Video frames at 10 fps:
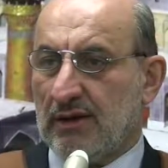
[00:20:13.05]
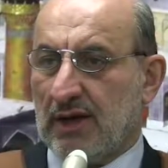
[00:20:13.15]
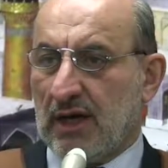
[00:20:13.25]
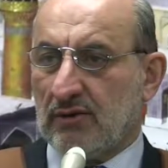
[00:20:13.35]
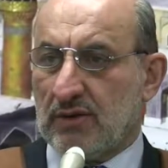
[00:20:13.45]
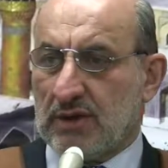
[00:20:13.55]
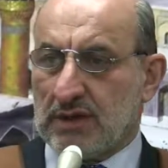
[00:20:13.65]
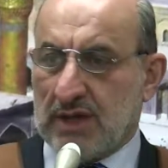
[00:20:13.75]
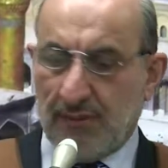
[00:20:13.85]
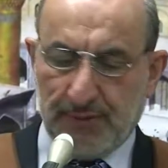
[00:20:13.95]
Now,
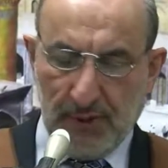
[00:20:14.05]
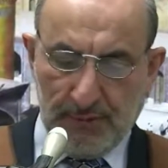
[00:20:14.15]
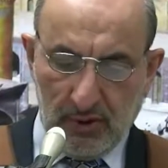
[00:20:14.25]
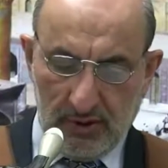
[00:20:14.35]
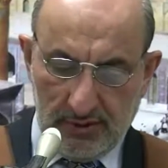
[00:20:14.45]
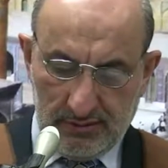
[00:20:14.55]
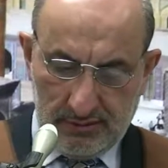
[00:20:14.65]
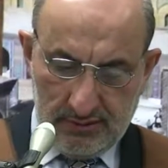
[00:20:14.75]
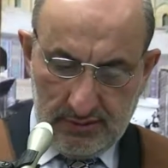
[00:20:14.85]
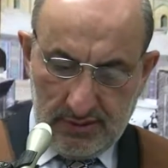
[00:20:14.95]
some people,
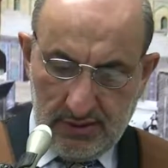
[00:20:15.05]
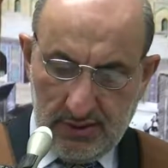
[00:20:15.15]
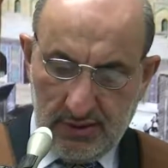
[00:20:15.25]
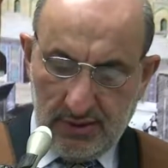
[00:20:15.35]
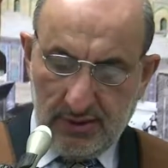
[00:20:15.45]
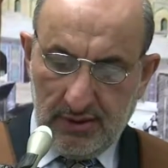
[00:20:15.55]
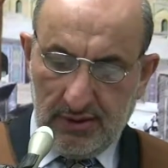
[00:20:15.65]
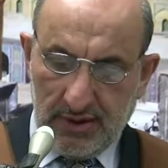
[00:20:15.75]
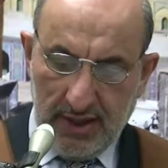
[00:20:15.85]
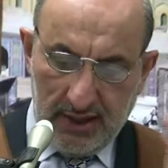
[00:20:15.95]

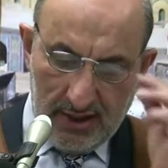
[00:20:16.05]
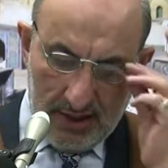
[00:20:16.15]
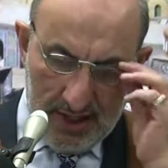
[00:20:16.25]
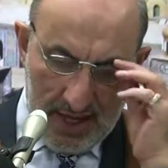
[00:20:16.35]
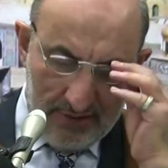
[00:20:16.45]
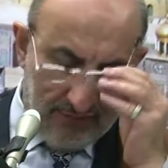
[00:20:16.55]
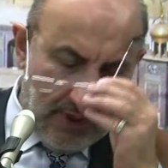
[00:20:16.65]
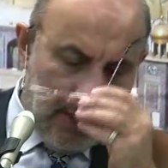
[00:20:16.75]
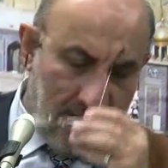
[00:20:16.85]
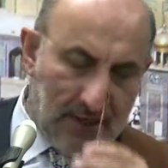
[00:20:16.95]
they have
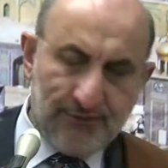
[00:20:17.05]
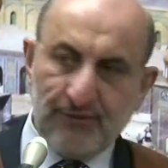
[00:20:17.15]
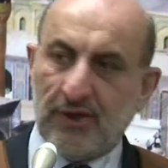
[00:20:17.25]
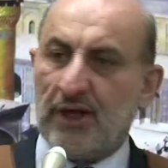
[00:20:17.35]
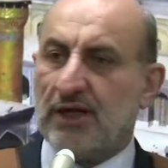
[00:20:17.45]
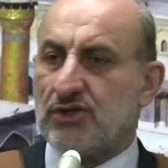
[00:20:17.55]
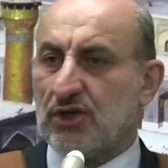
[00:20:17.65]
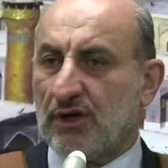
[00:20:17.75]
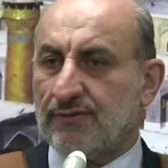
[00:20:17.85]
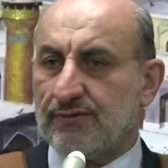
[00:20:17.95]
enough knowledge
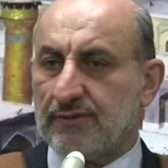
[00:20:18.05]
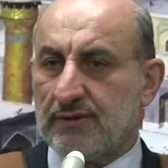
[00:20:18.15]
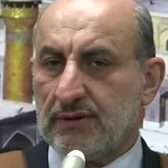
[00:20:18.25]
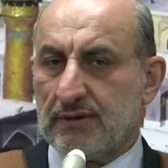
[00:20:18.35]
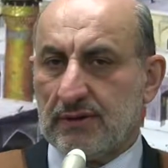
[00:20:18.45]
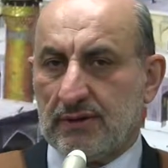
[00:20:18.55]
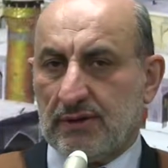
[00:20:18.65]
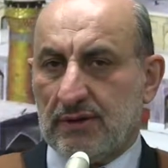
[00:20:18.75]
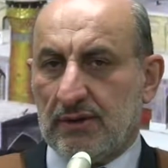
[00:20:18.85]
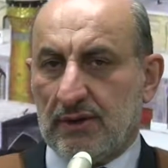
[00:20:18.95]
of
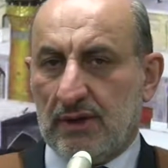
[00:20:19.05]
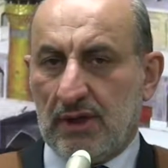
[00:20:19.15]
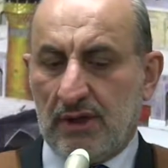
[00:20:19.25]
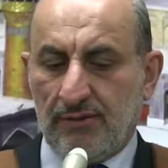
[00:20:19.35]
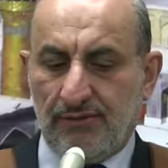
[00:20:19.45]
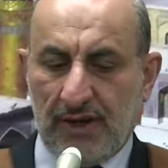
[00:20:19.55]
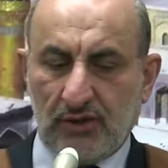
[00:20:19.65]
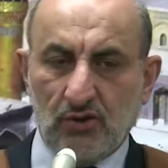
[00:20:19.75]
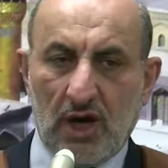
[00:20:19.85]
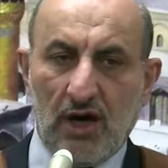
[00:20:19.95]

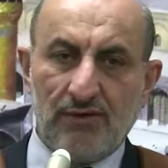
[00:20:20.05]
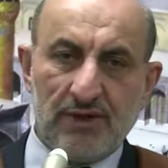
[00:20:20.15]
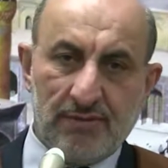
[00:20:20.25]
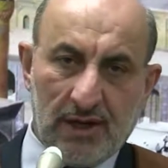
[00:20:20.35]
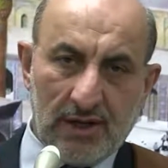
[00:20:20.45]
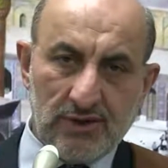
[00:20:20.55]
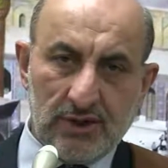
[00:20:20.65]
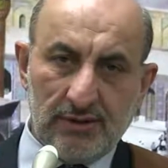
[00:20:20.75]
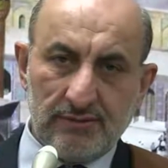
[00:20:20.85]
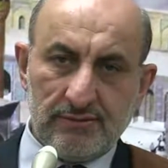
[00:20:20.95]
fatwa of the
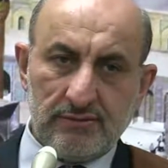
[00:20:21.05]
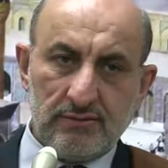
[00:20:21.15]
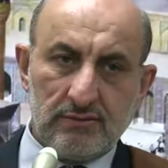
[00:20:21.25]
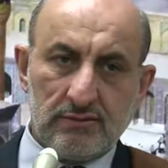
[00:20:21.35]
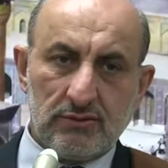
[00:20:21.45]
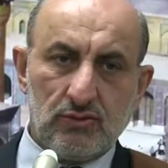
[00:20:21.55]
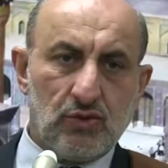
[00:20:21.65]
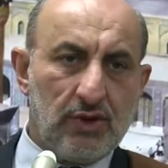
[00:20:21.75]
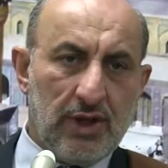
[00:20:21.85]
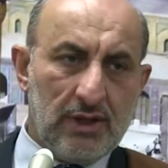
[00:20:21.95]
maraja.
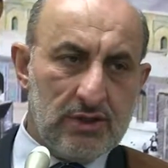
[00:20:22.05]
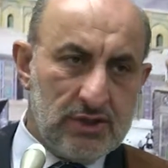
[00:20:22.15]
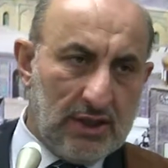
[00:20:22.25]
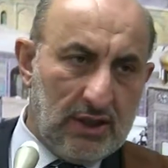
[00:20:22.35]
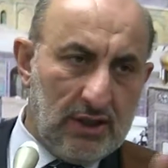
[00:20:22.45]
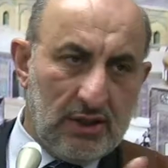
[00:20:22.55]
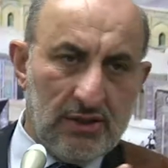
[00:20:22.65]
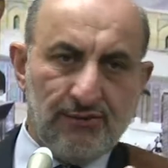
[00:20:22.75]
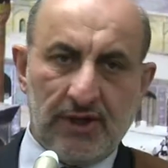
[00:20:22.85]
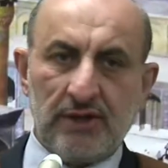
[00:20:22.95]
They study the
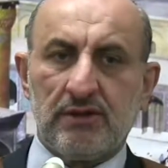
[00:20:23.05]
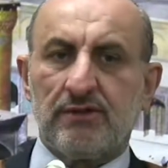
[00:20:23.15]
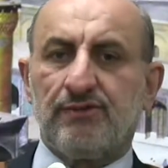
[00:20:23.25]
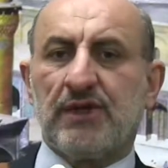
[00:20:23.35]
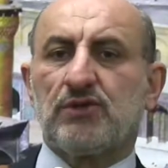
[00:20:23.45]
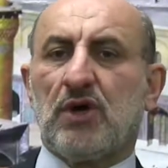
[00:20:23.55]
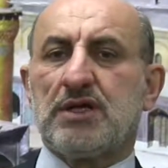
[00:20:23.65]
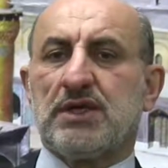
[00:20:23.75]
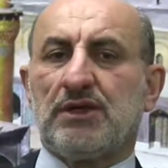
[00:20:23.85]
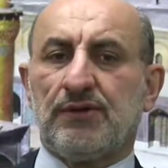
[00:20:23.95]
different
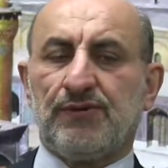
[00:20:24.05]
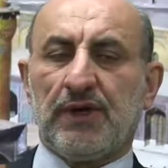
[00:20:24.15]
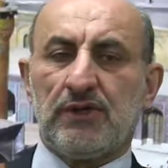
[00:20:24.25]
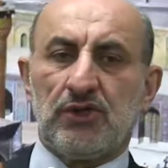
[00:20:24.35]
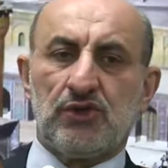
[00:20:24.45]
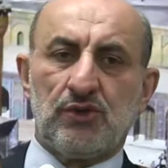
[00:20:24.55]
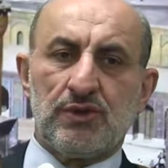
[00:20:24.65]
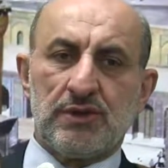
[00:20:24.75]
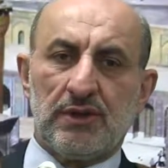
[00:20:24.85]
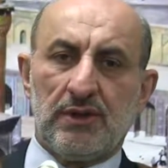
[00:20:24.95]
fatwas and different issues,